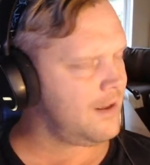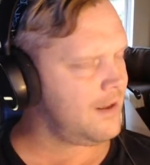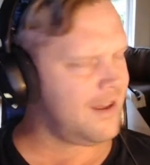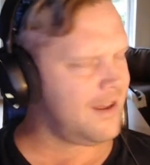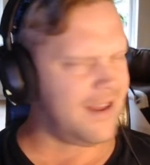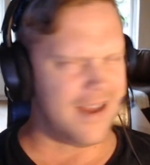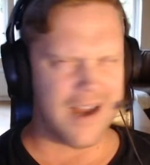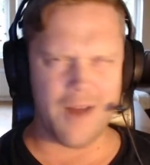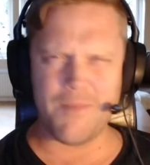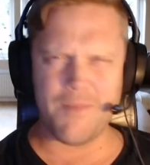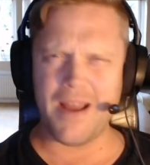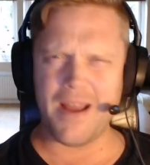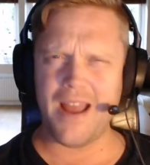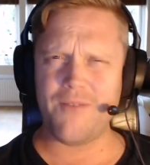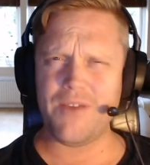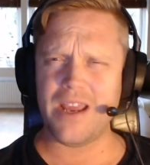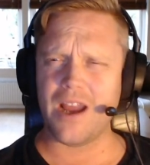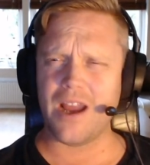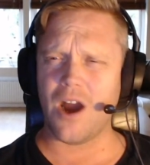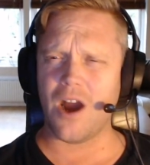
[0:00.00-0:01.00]
I'm
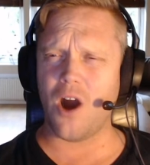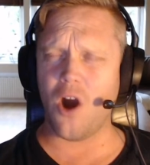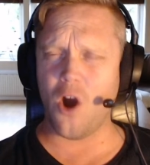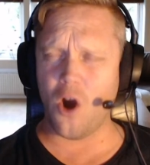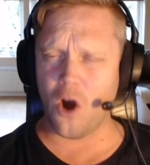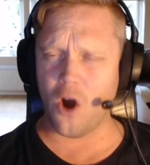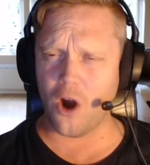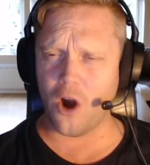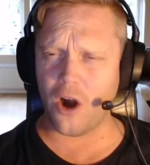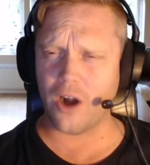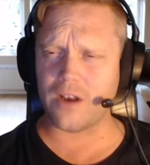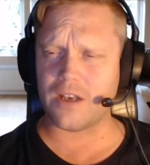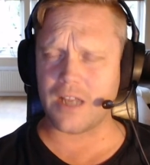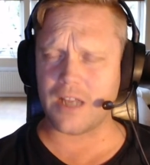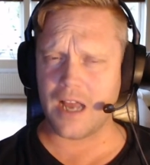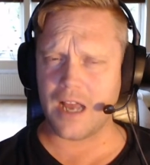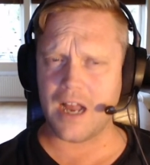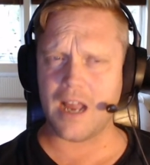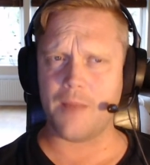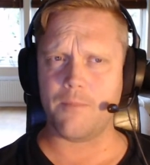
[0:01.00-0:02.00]
having a hard
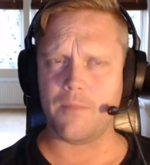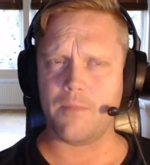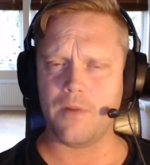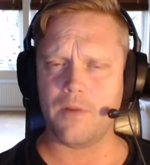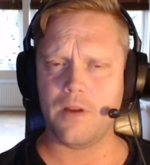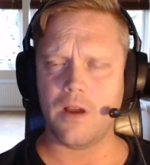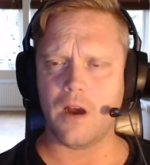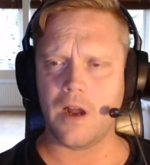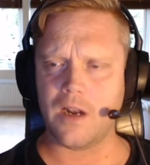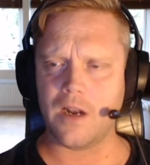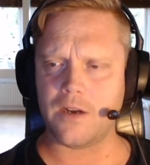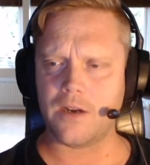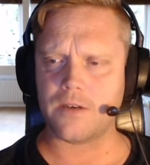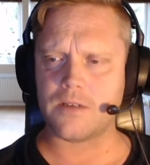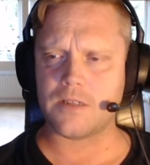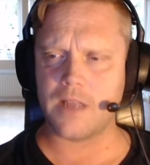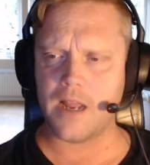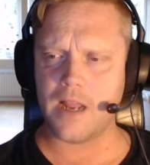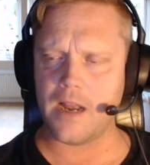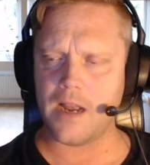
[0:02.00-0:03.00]
time
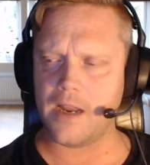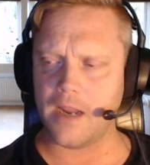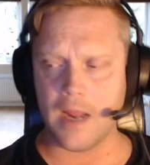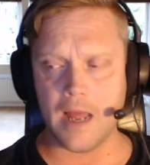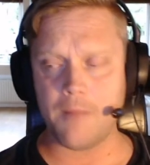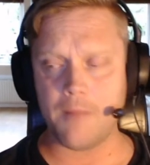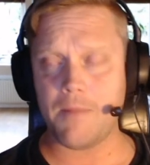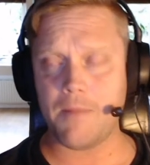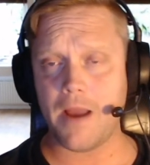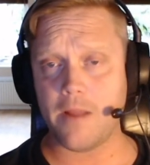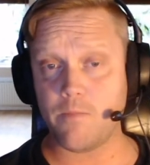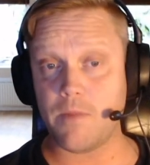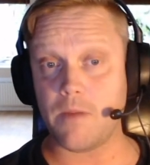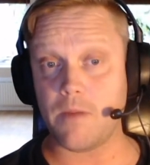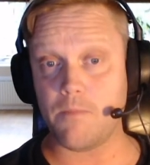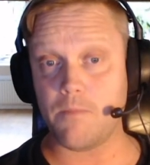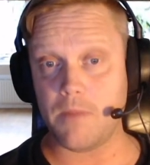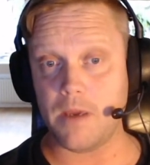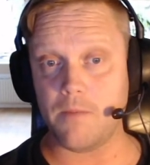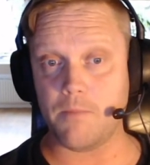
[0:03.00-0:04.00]
understanding. It might be
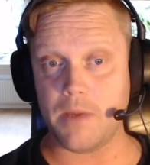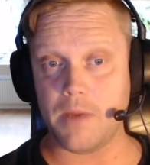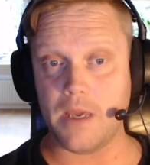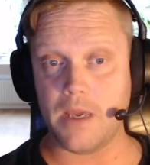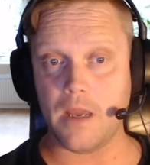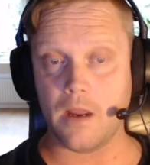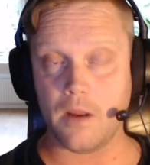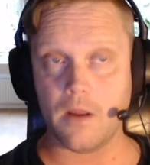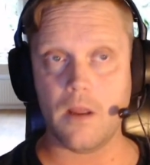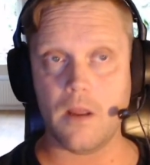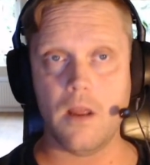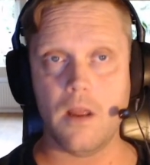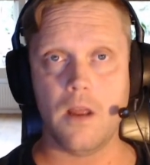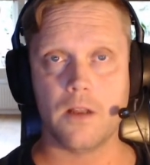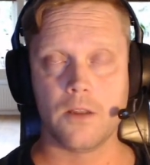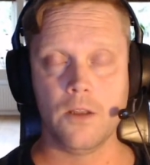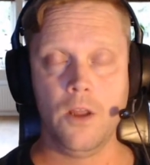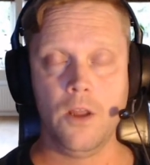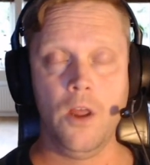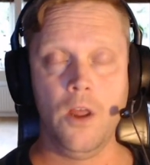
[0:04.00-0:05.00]
me being
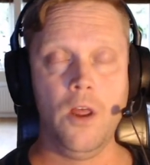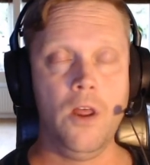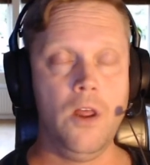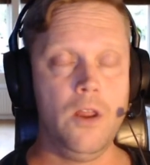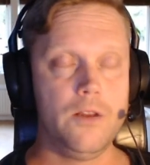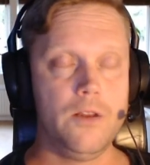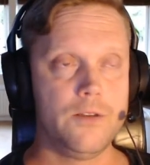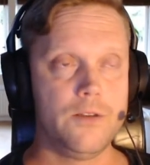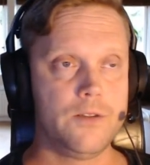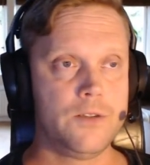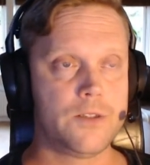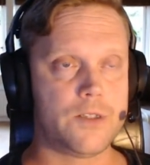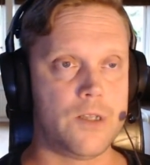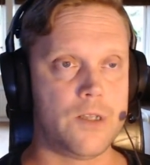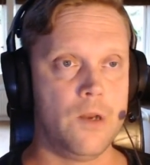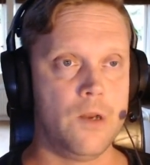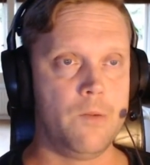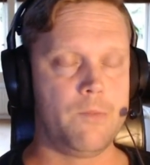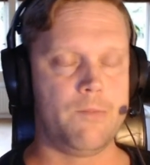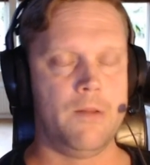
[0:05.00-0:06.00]

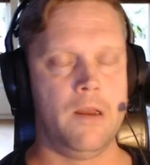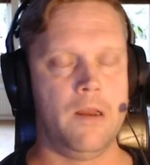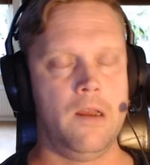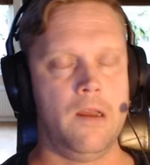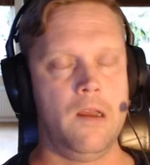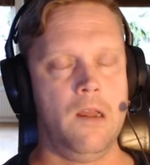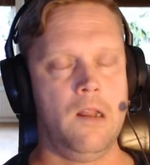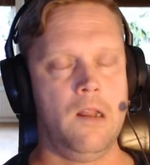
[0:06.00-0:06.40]
stupid.